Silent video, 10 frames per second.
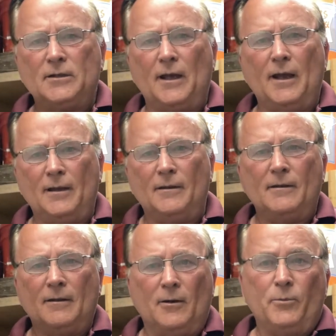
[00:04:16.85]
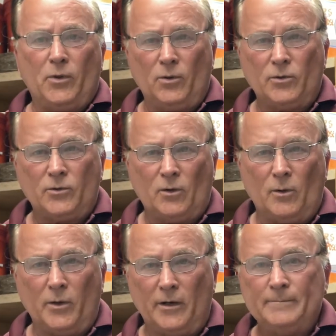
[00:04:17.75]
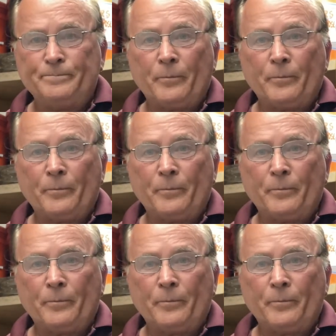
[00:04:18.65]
and they're pure strawberry.